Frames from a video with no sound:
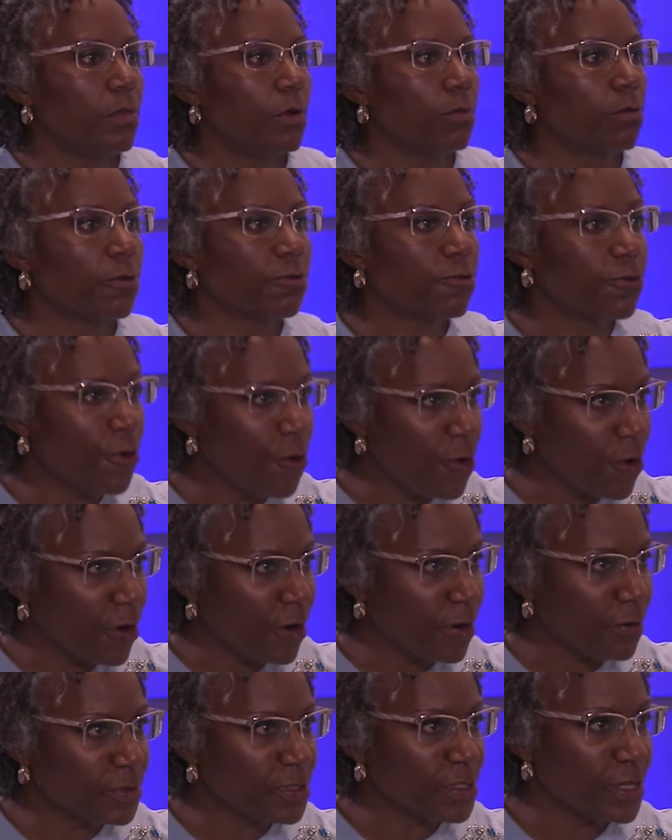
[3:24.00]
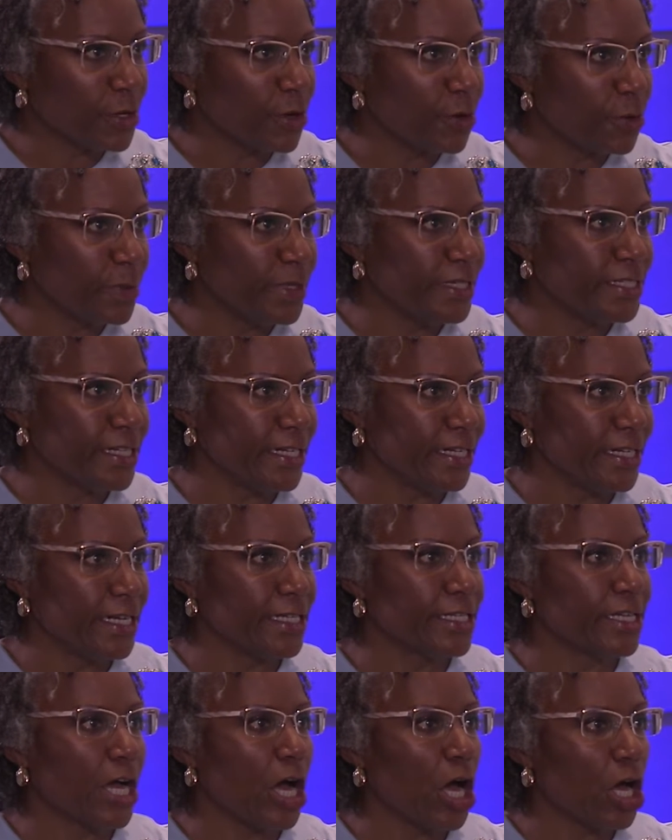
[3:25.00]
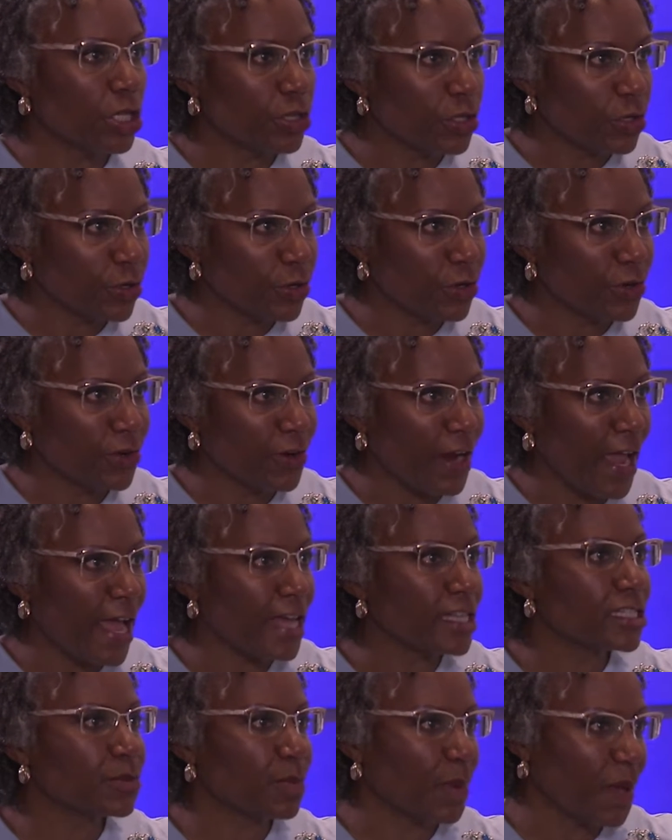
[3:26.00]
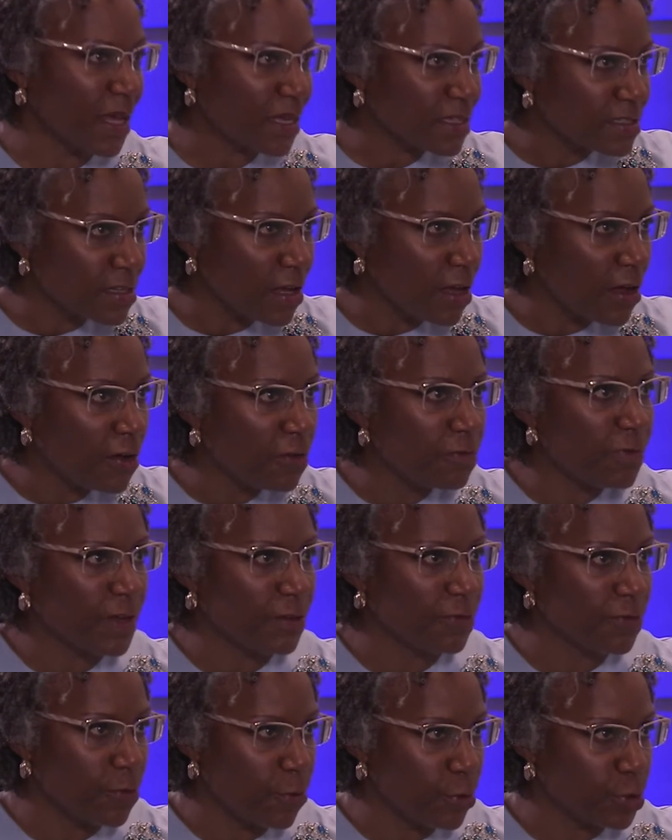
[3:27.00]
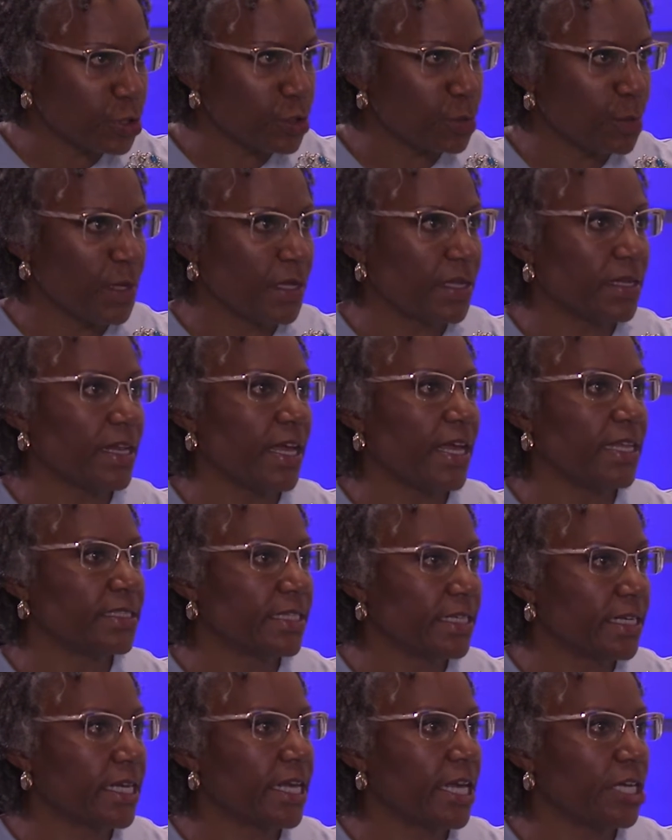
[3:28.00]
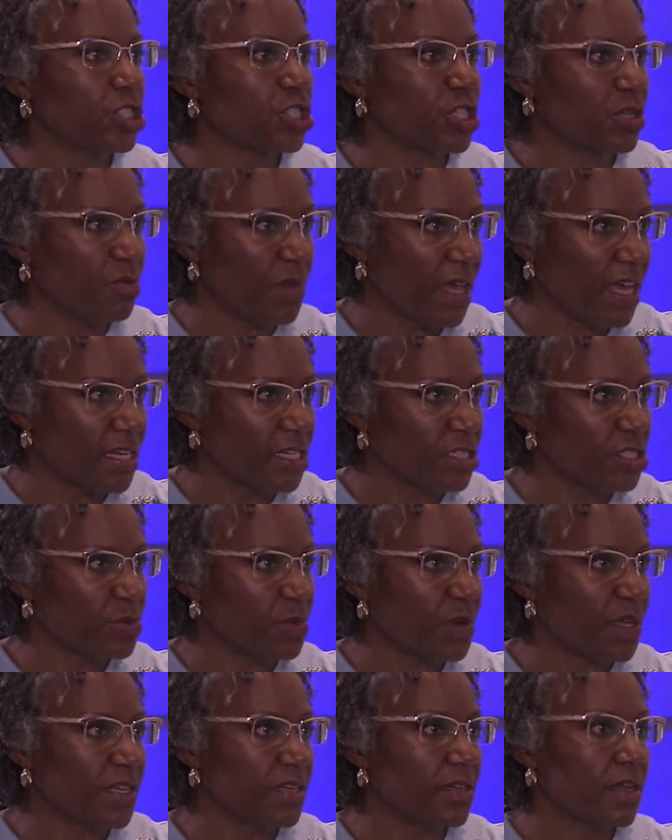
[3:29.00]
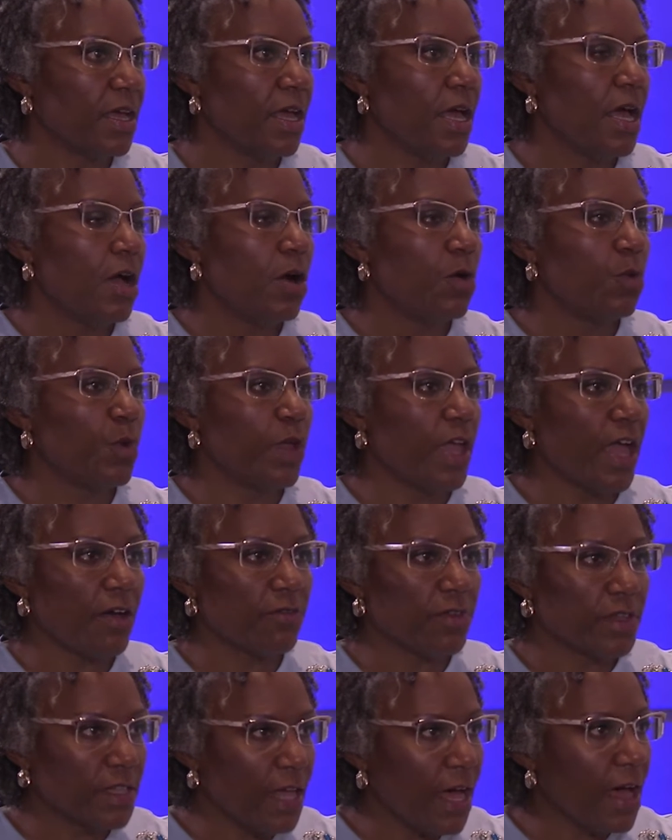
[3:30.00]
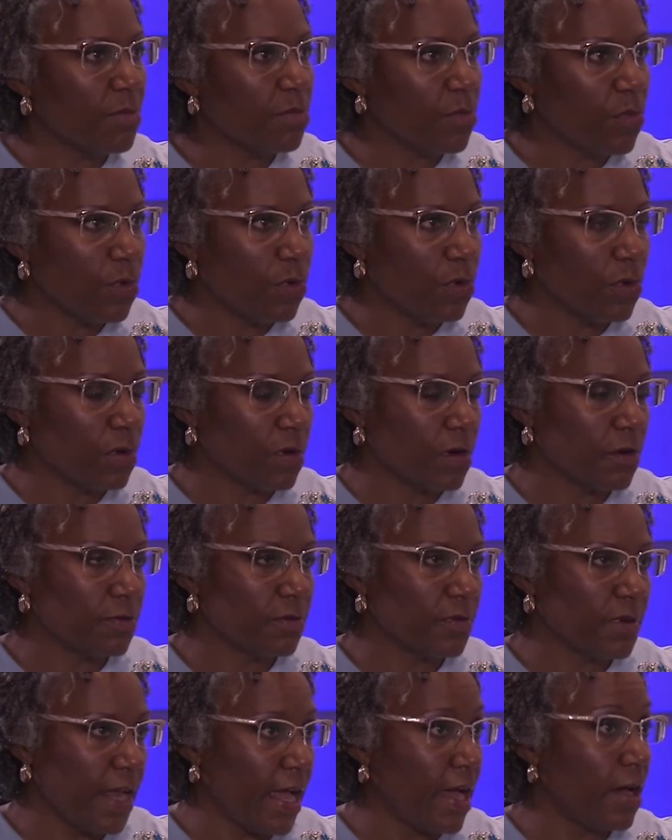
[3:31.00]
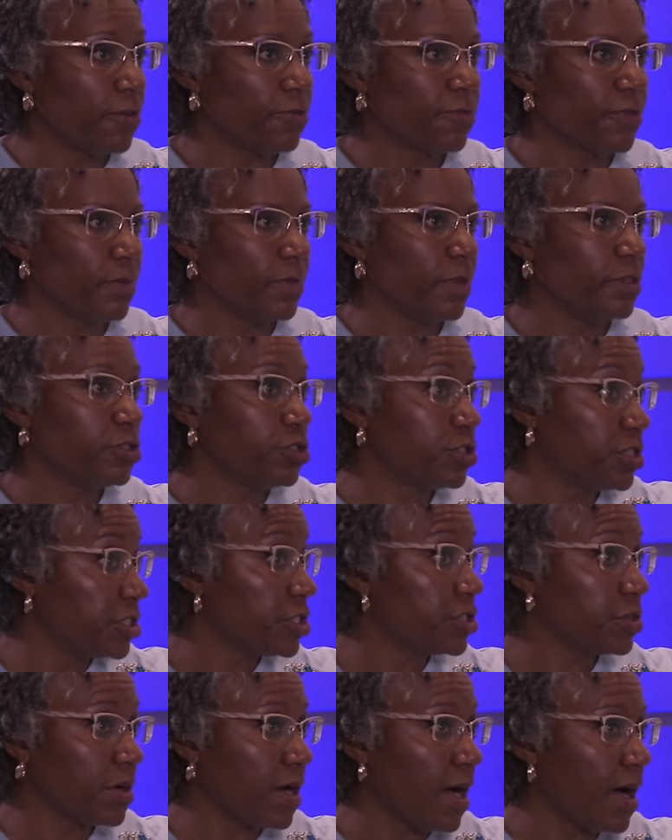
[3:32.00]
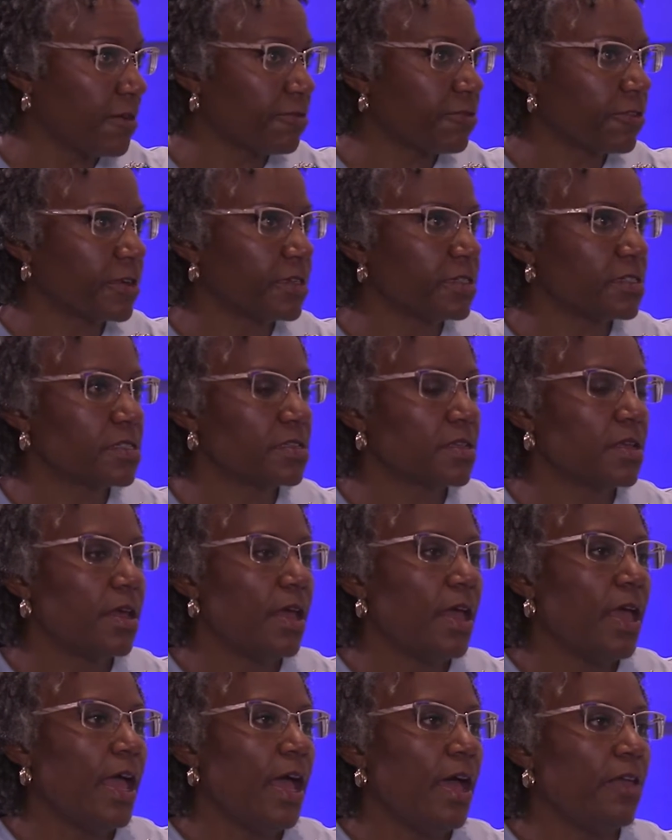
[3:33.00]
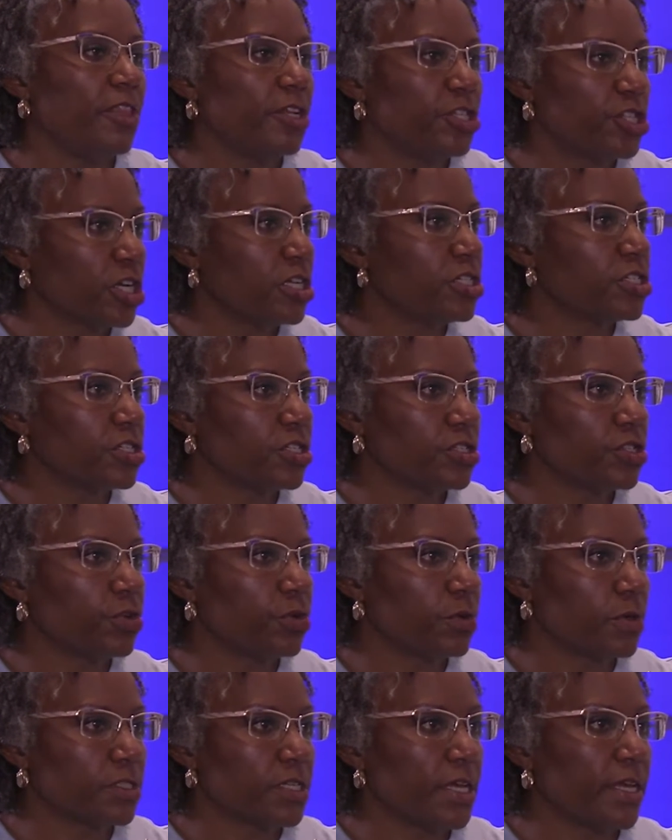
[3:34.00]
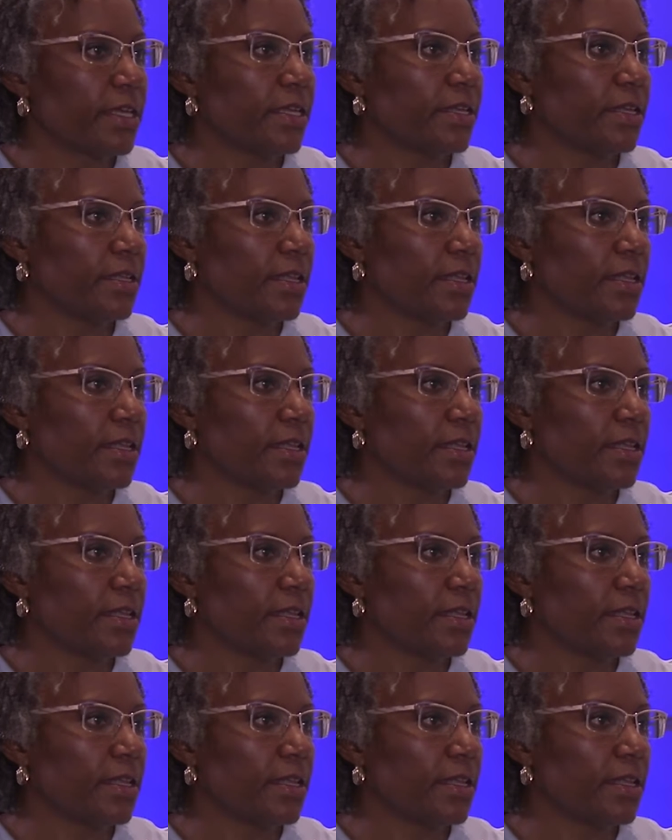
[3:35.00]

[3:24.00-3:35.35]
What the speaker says: reforms that are reaching into other aspects of enforcement and litigation management. We have a lot more now from the Judicial Conference and the judges who are taking a